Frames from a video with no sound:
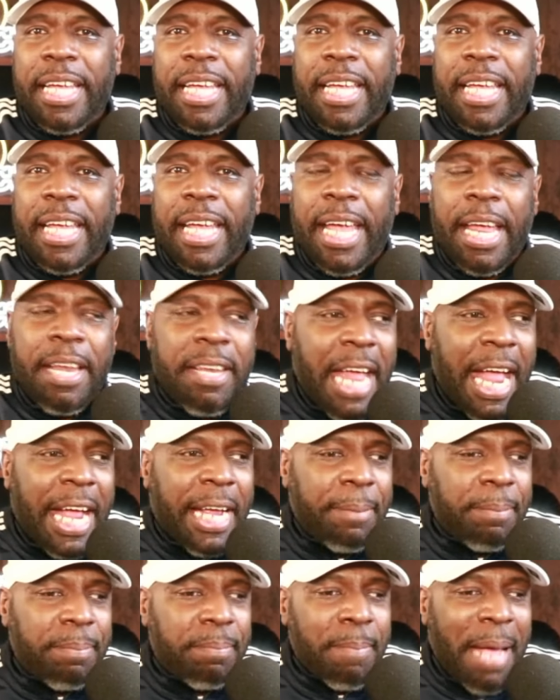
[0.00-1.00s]
And
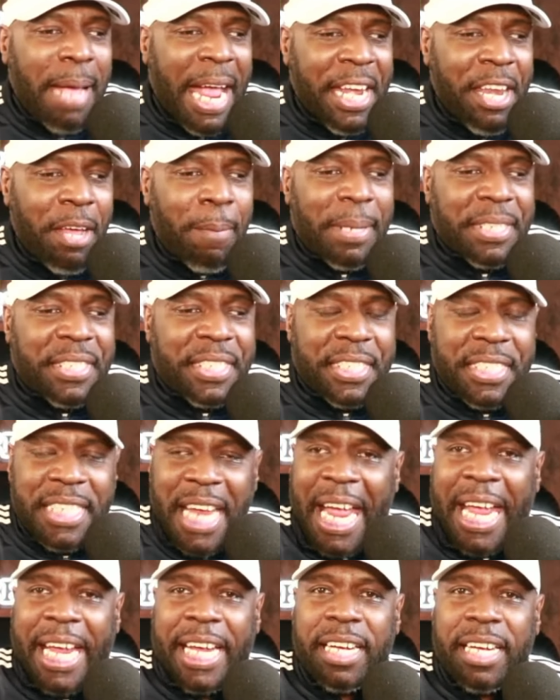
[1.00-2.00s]
they made a
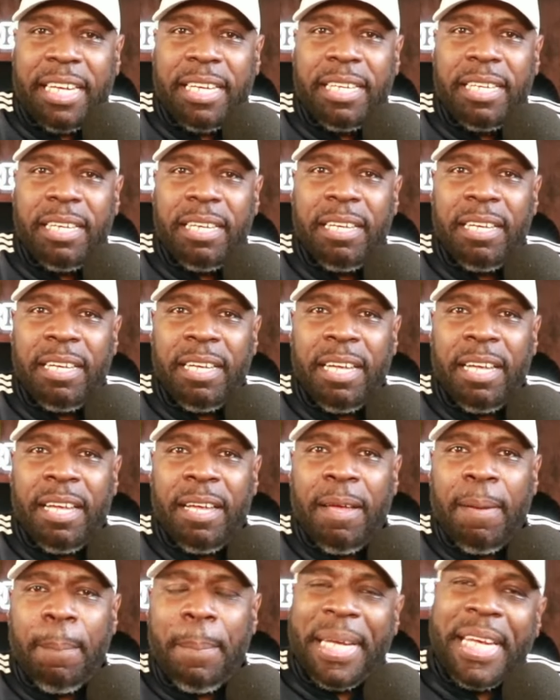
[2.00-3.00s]
mistake
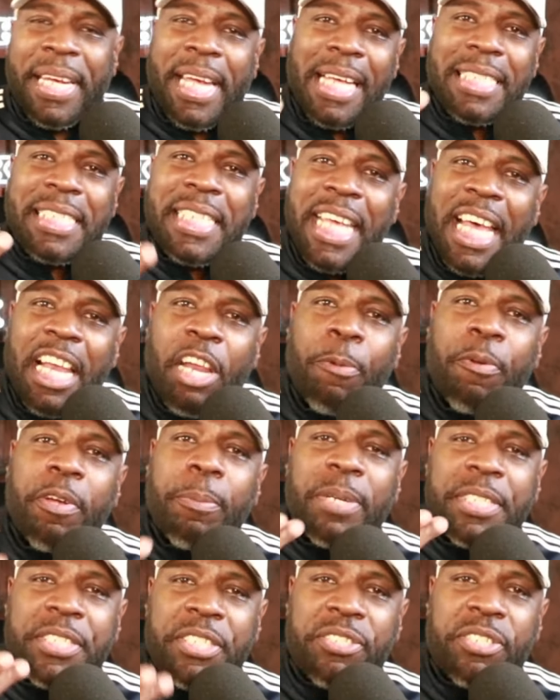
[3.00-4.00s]
because Hillary
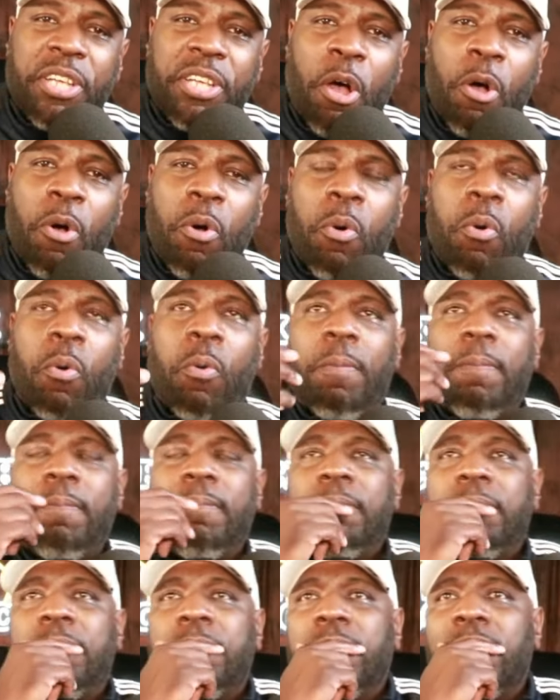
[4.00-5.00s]
was so
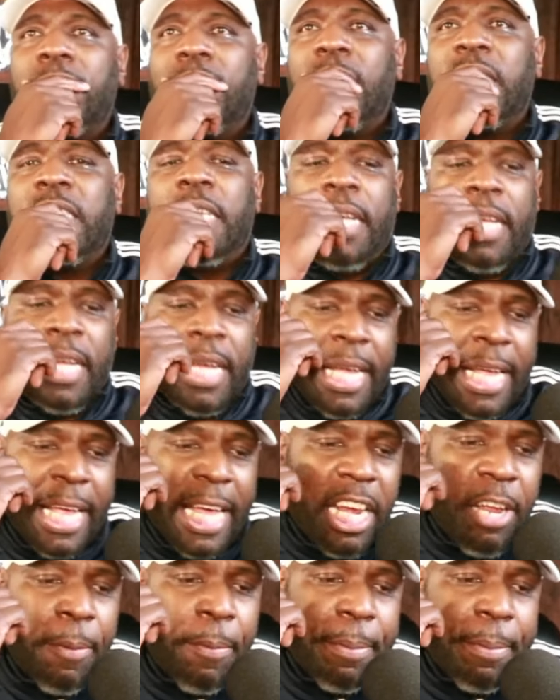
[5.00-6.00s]

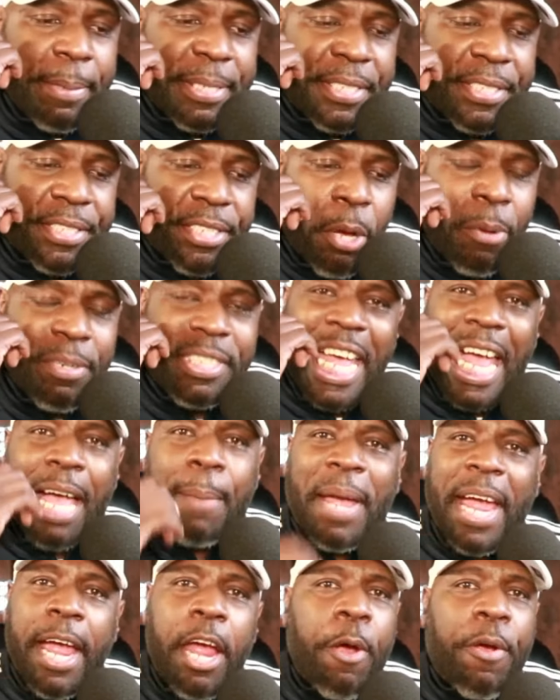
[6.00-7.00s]
Hillary was so damn
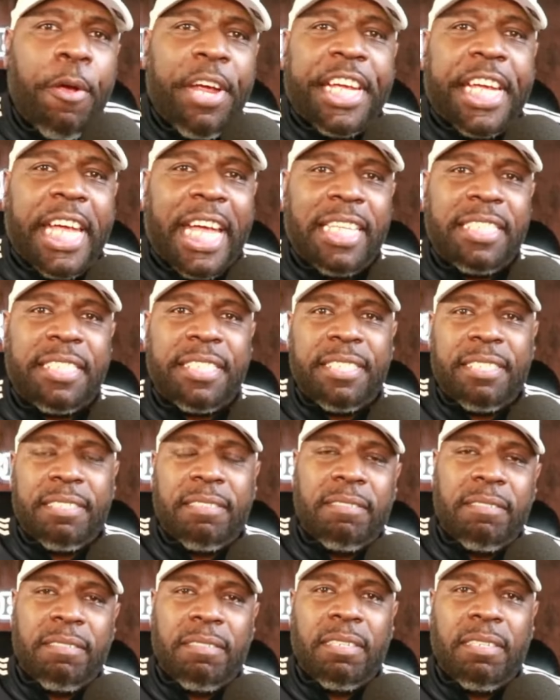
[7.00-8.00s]
arrogant.
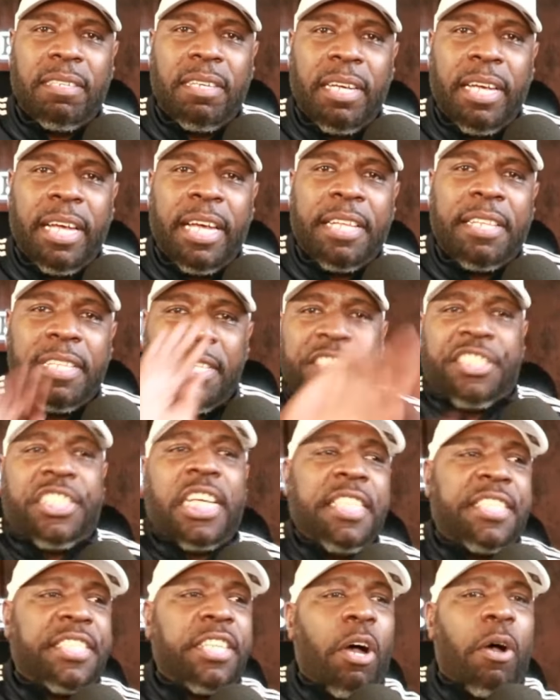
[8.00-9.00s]

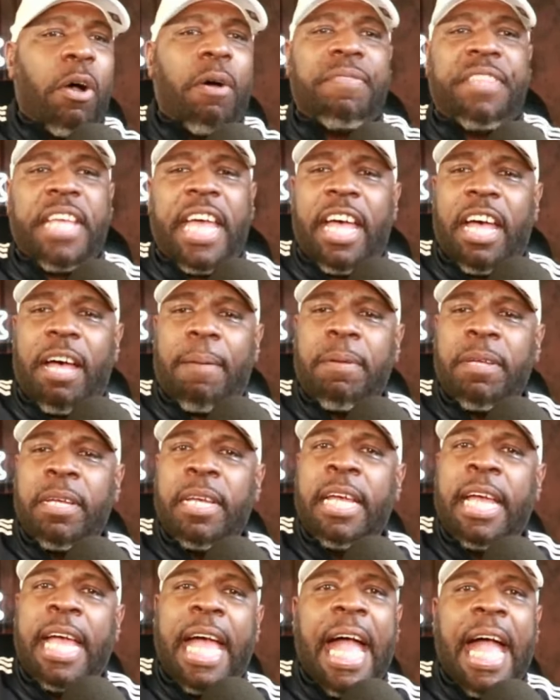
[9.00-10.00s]
She told them,
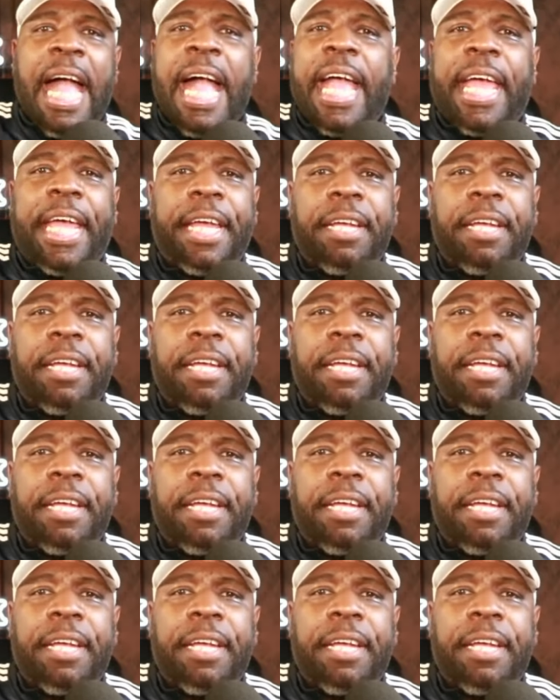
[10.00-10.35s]
"Hey,